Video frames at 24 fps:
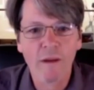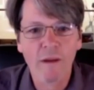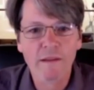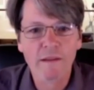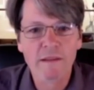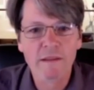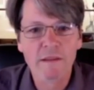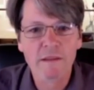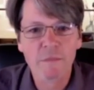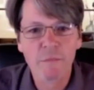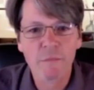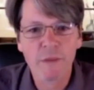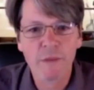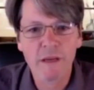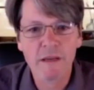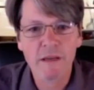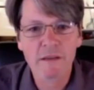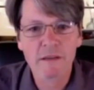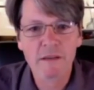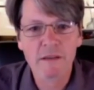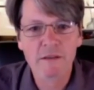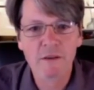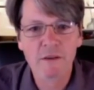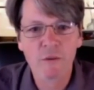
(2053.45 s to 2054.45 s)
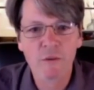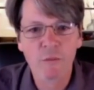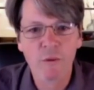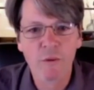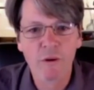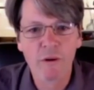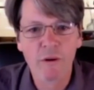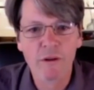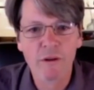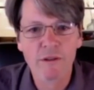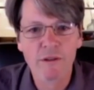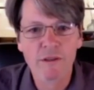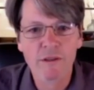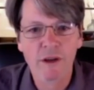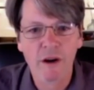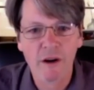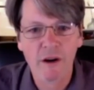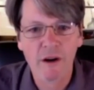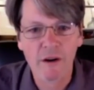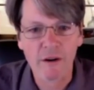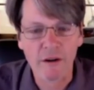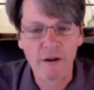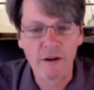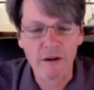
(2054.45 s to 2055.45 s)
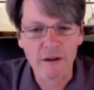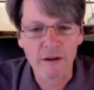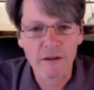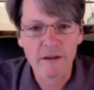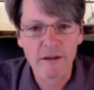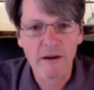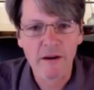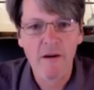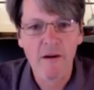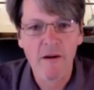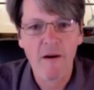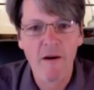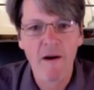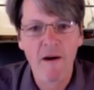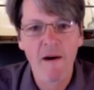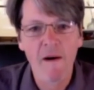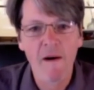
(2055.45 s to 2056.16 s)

what speaks the words heard?